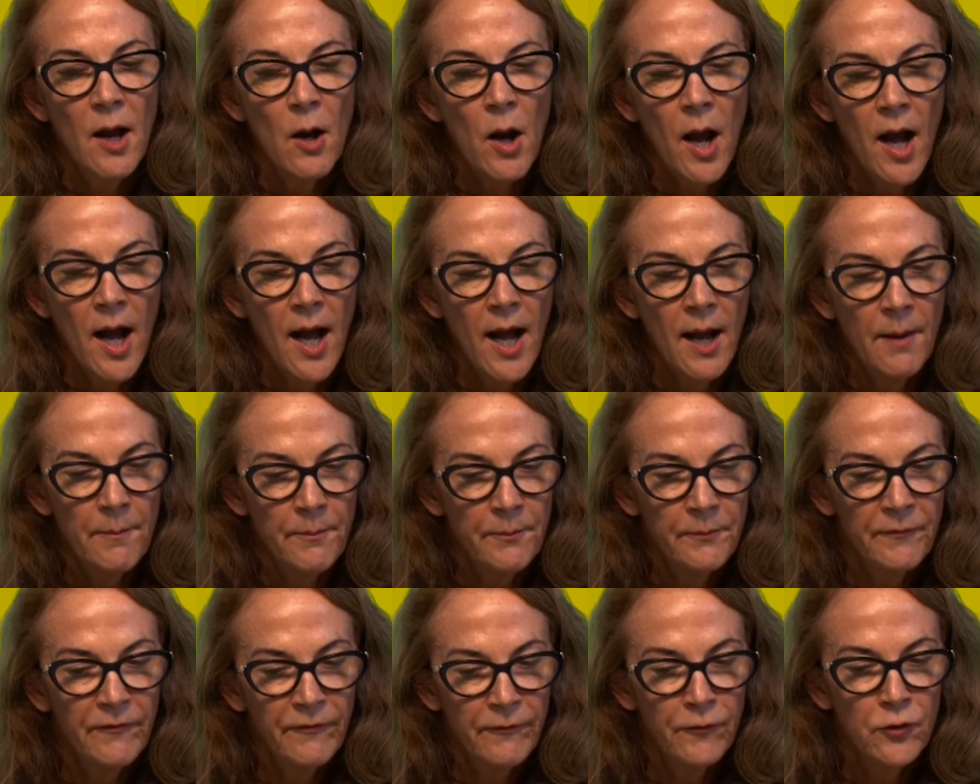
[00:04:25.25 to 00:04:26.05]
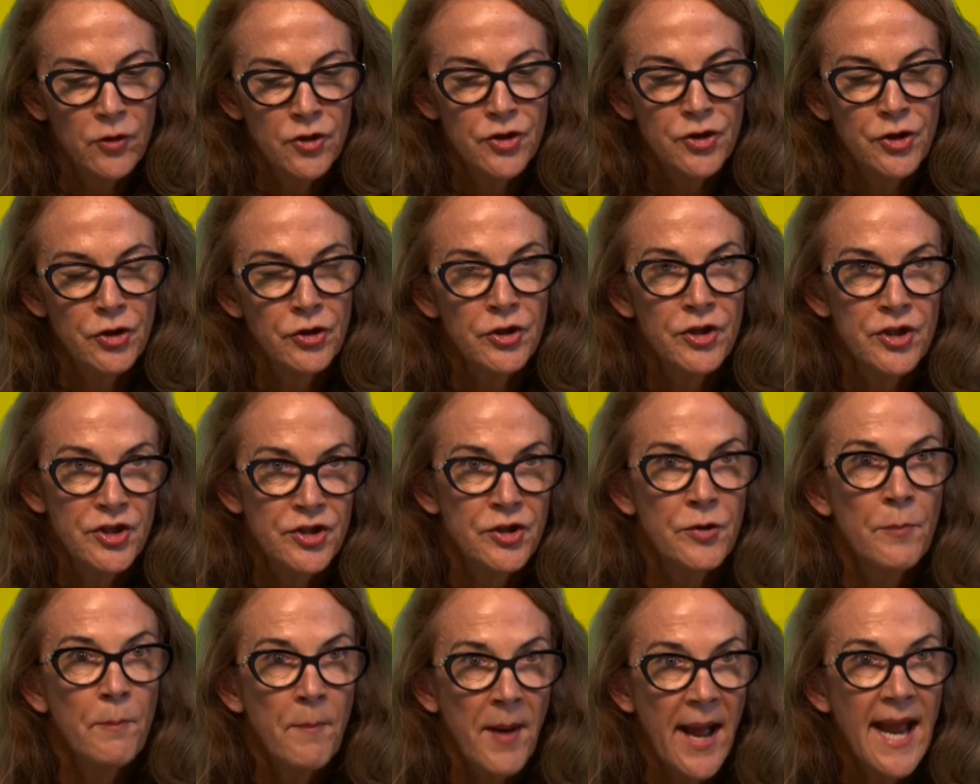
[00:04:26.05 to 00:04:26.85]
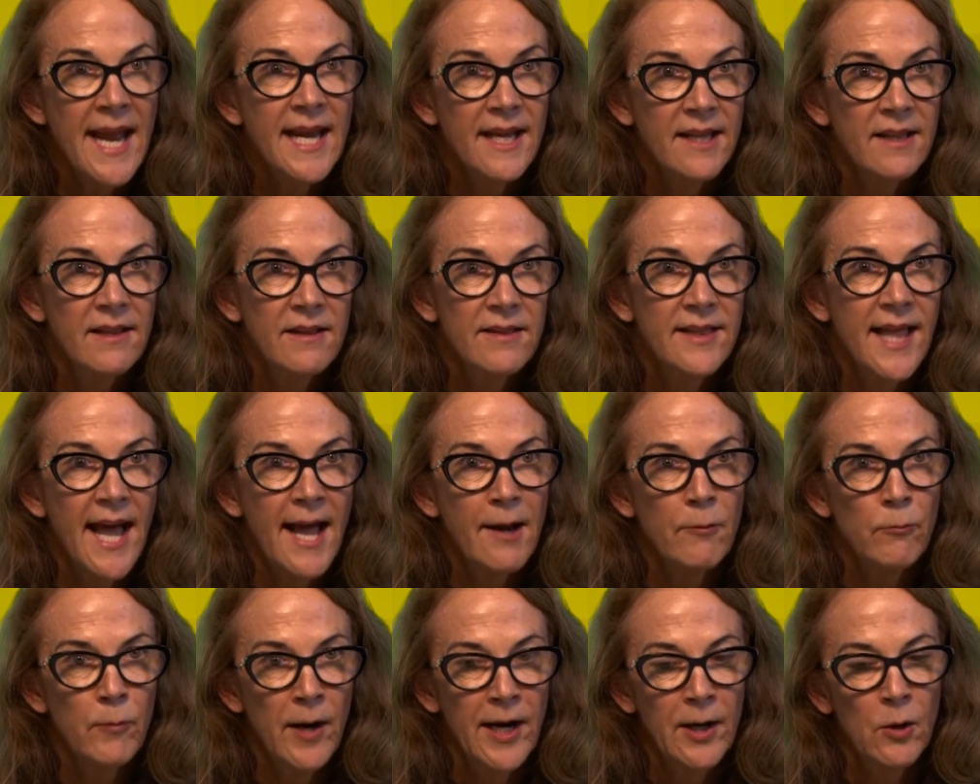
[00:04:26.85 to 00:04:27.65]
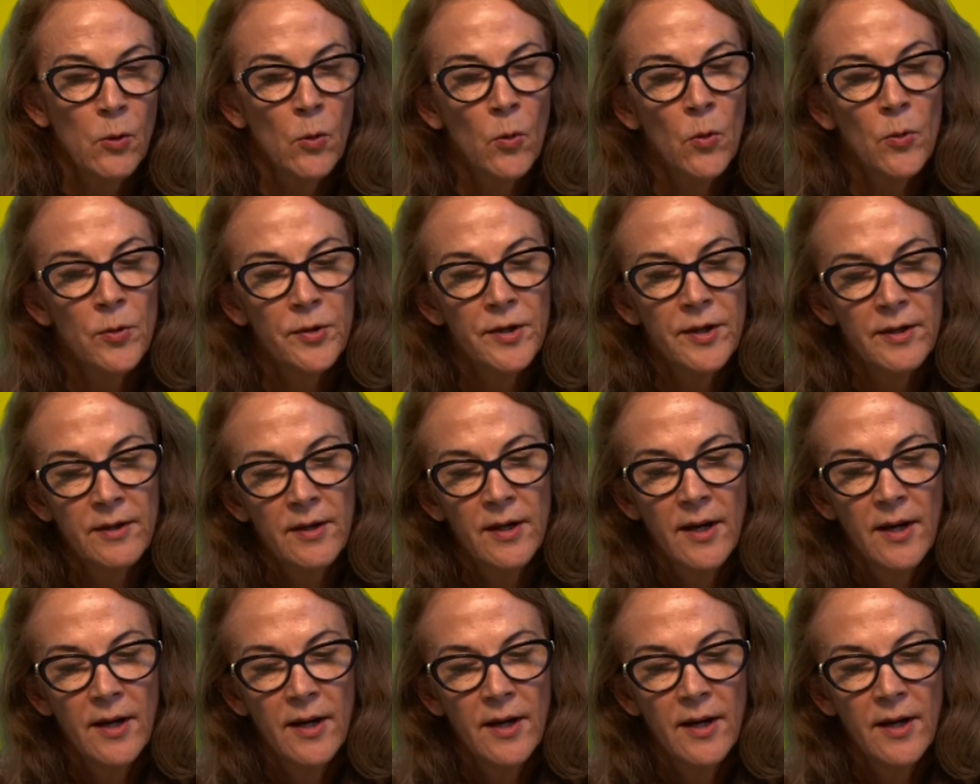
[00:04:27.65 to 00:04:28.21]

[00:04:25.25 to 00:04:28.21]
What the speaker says: for students to make that record